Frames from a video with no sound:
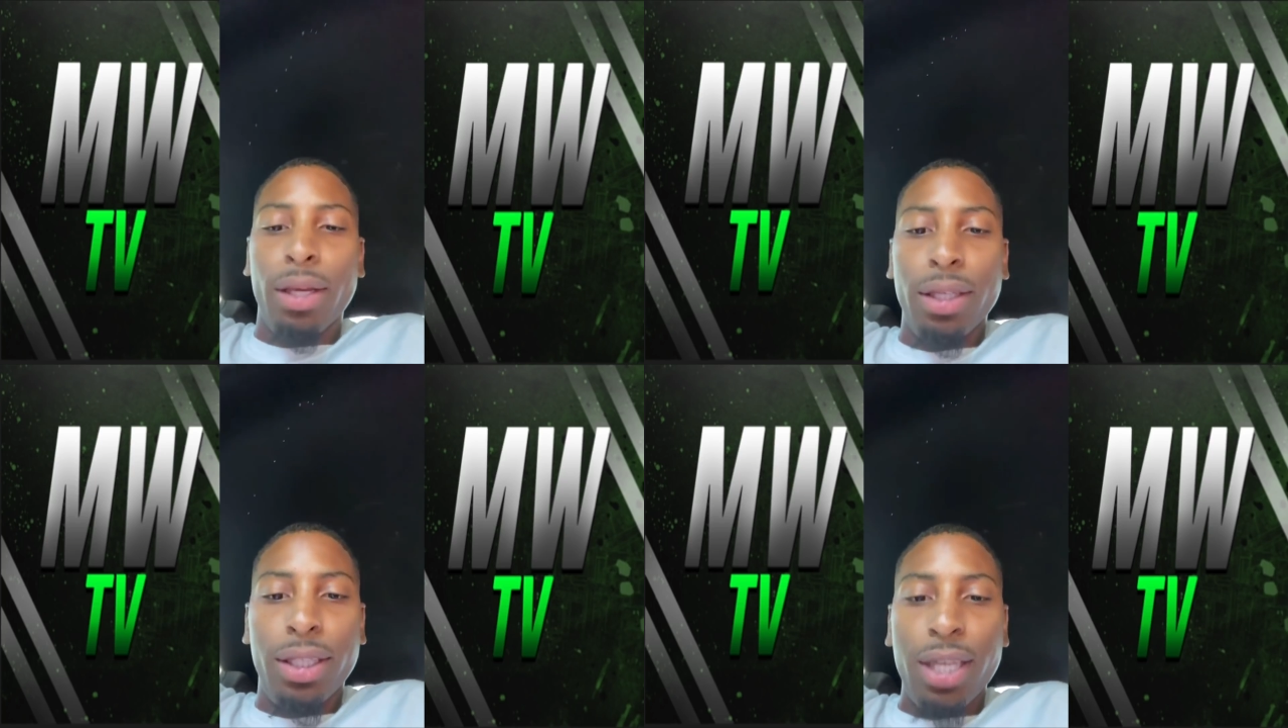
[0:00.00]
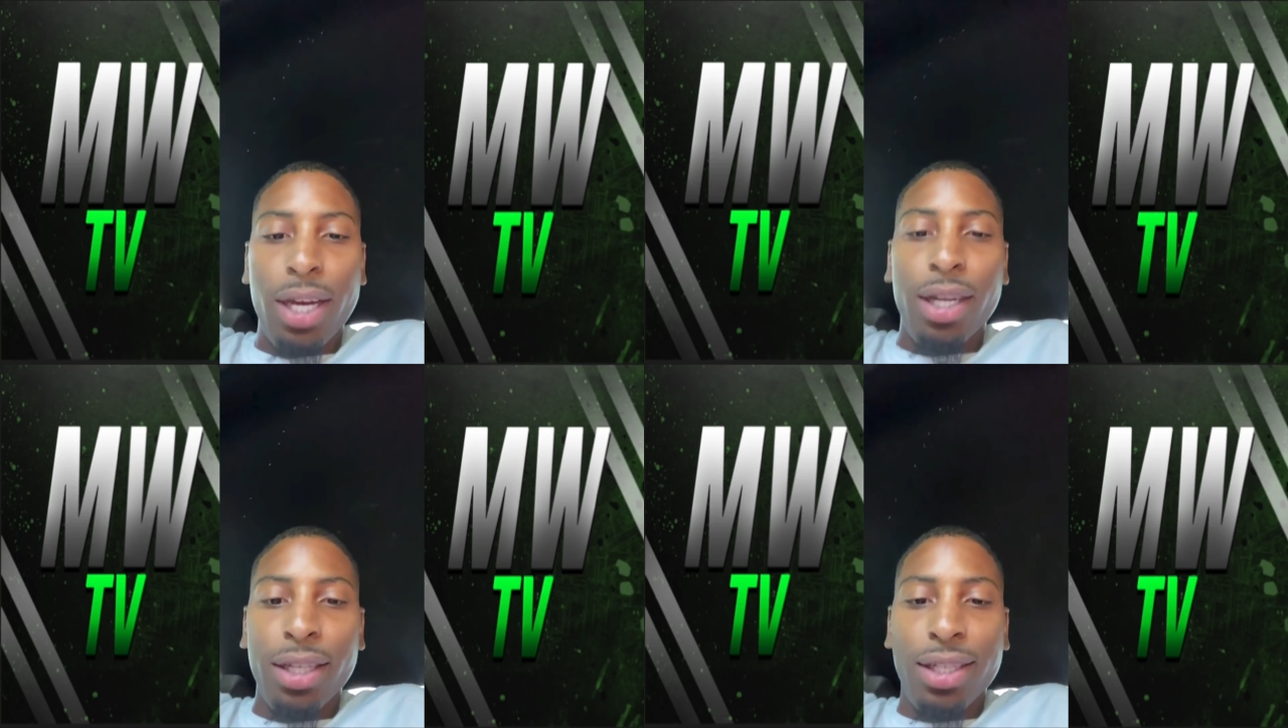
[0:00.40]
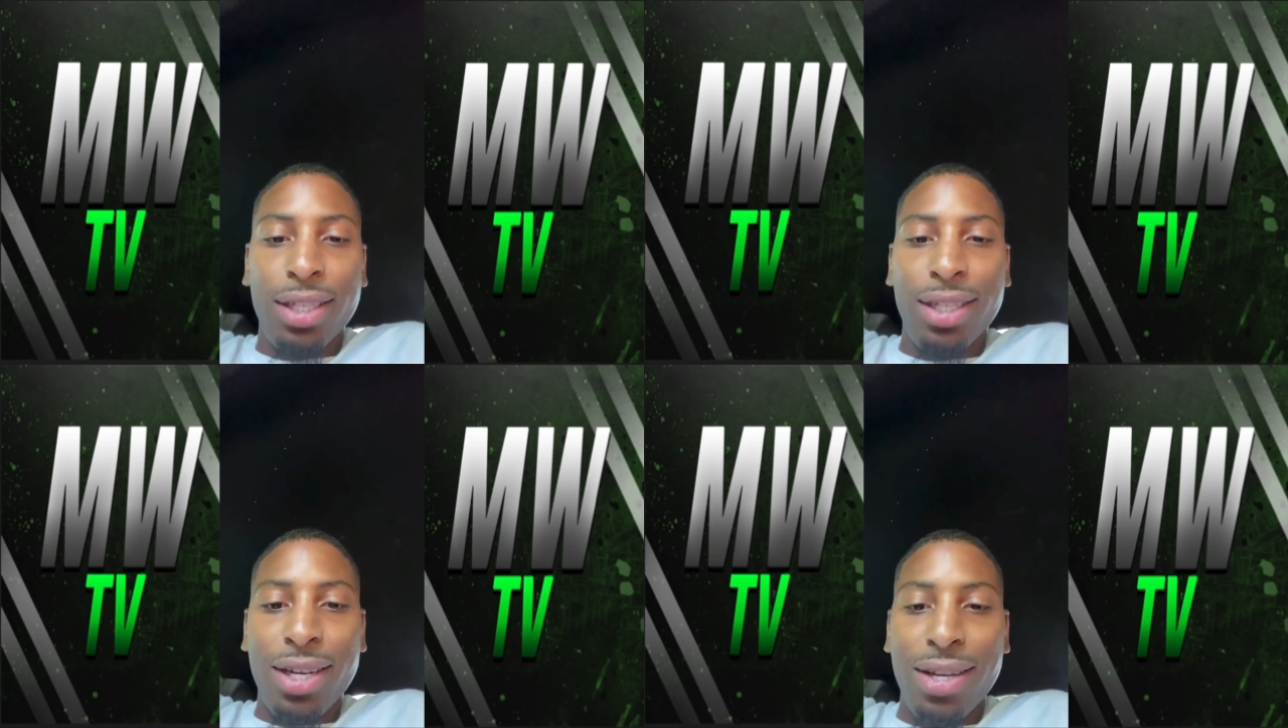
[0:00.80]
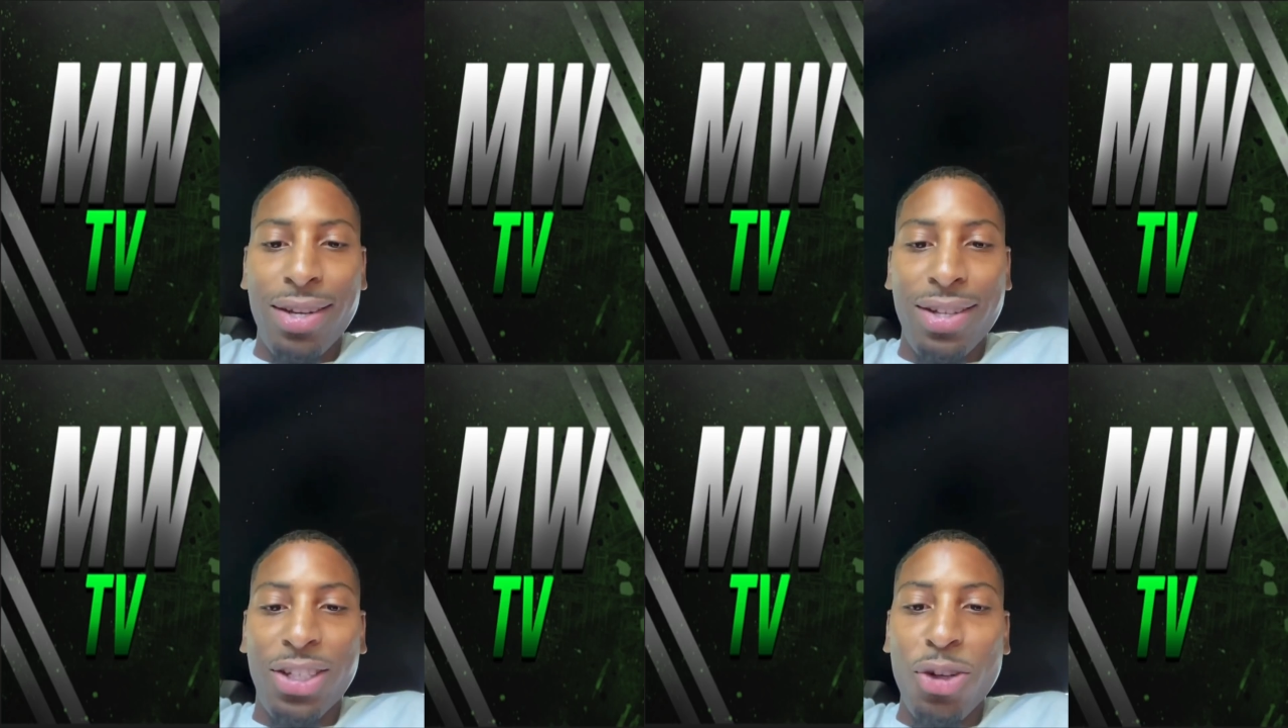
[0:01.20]
Selling
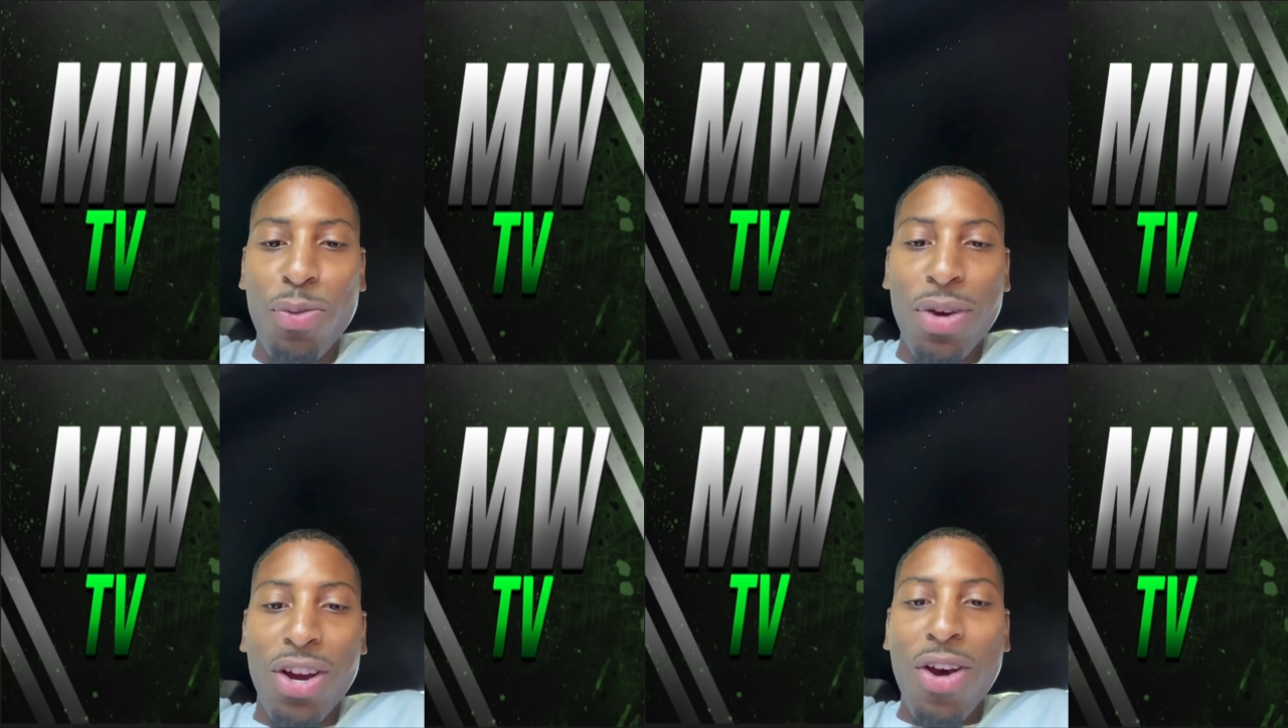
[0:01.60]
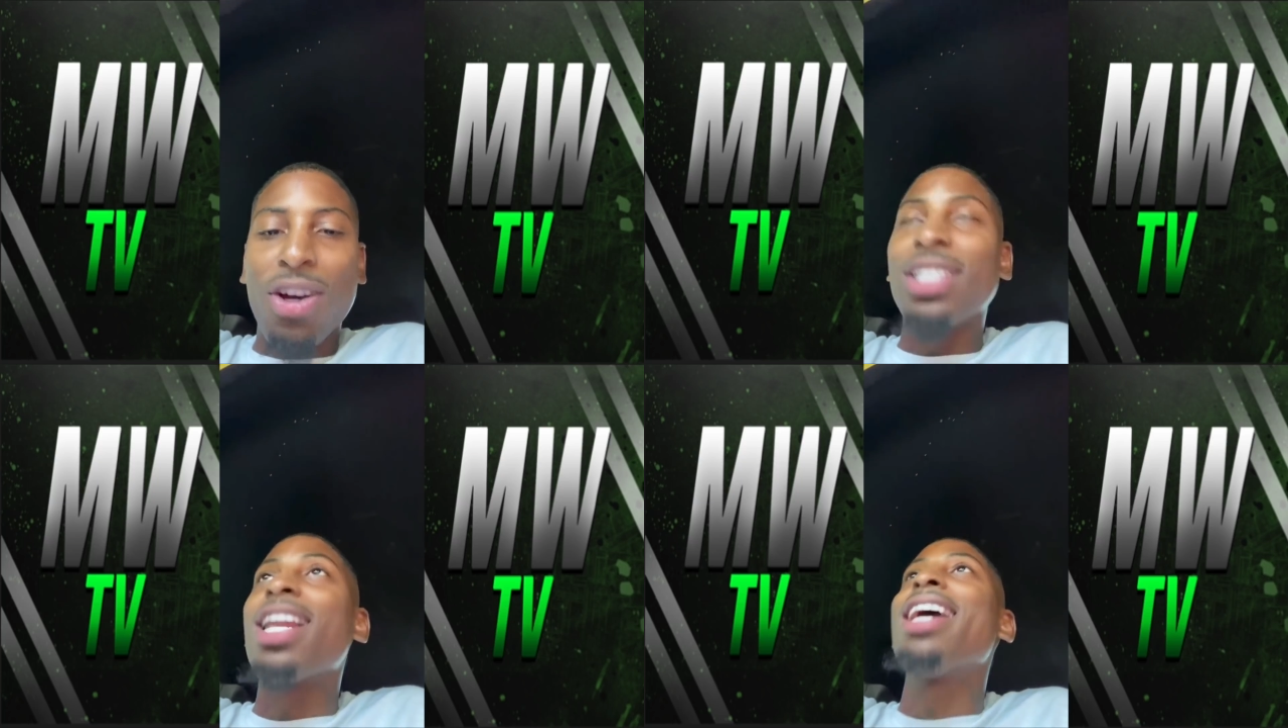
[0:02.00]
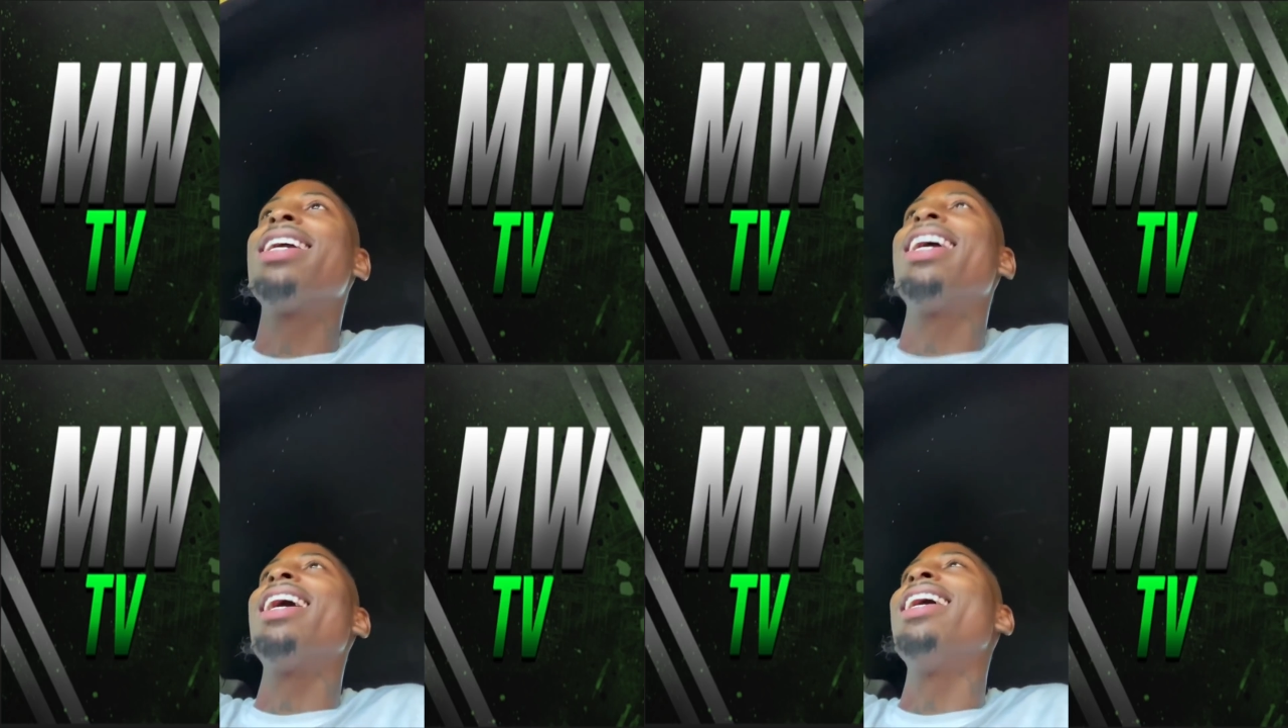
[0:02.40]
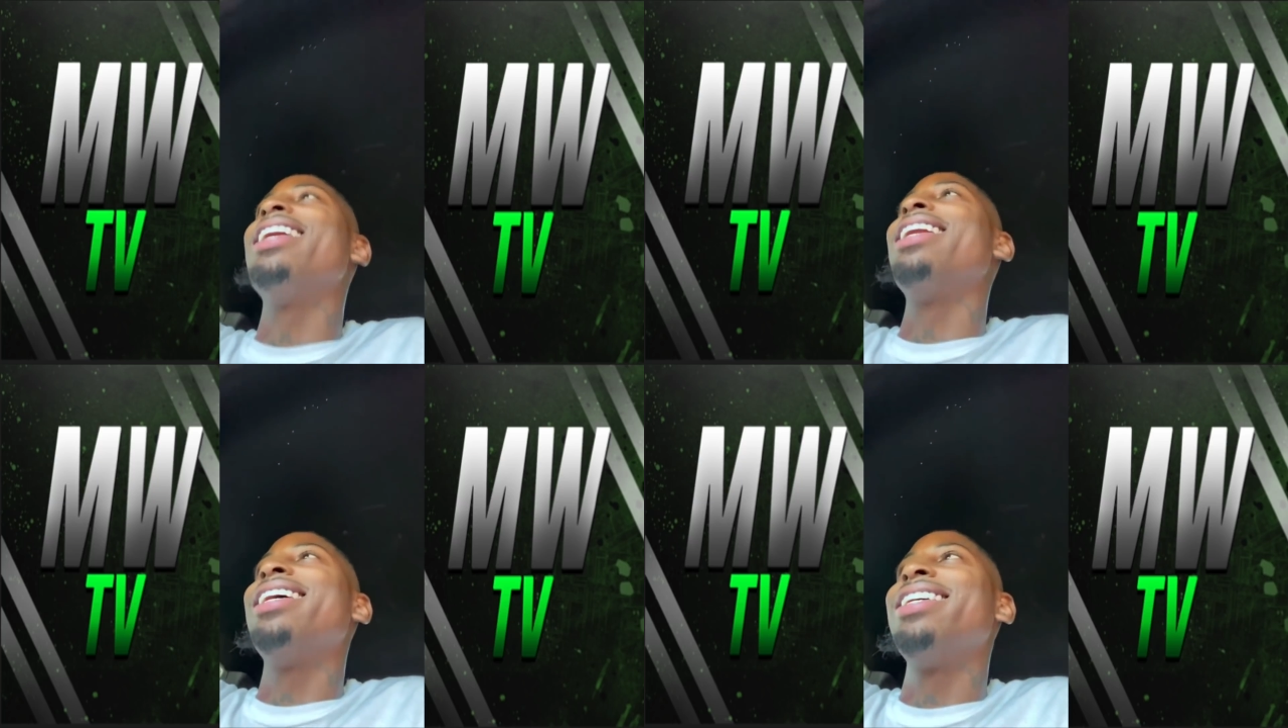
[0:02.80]
su- supercars like
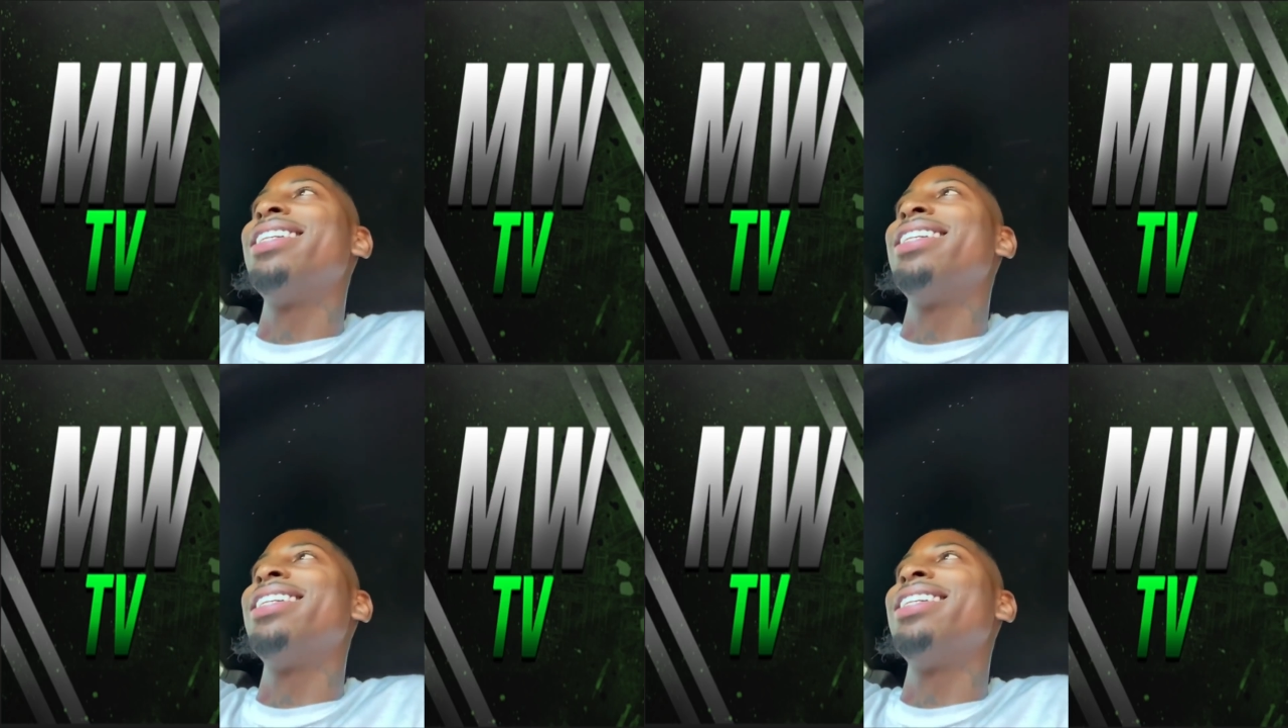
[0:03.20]
candy.